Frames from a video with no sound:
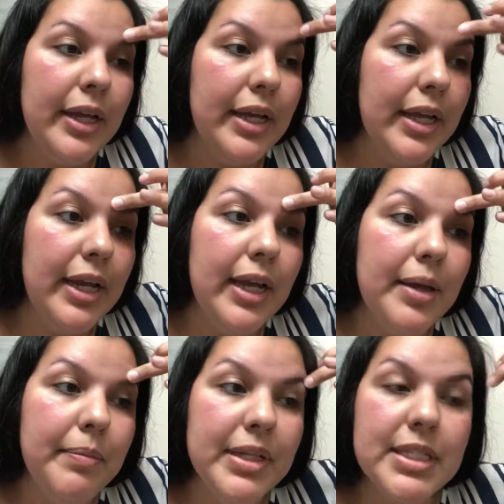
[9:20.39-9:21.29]
getting
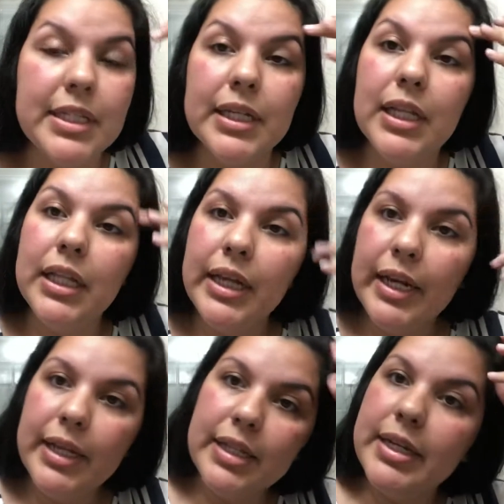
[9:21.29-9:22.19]
him into the
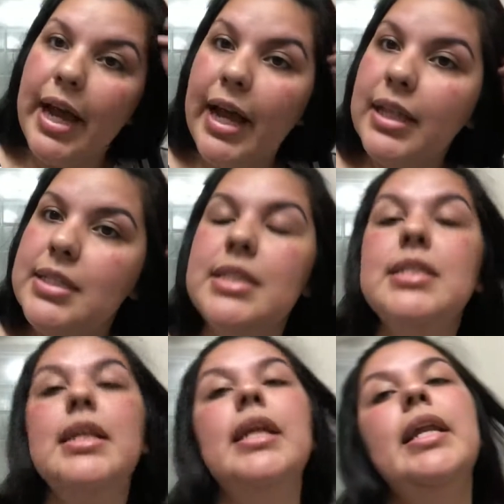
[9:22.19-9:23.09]
clinic, the dialysis
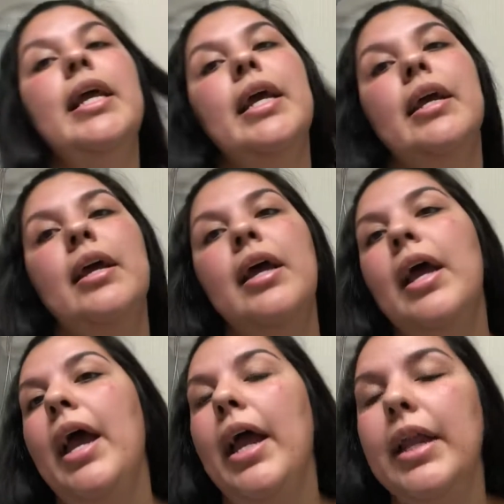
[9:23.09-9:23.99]
clinic,
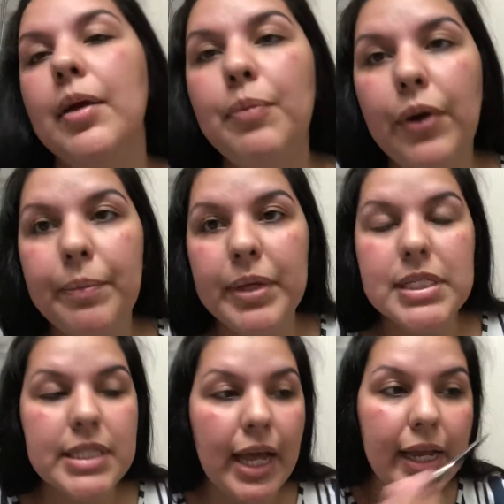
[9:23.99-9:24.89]
any
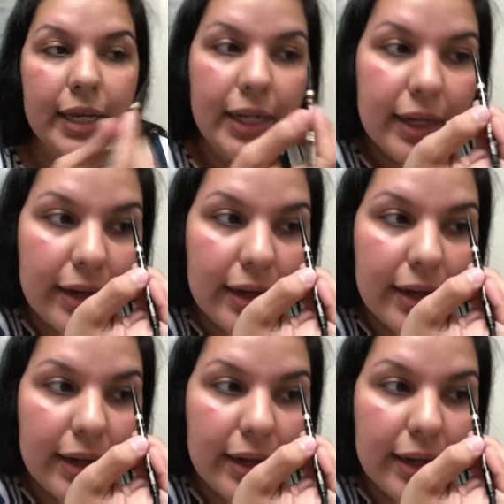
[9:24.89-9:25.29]
appointments that he needed.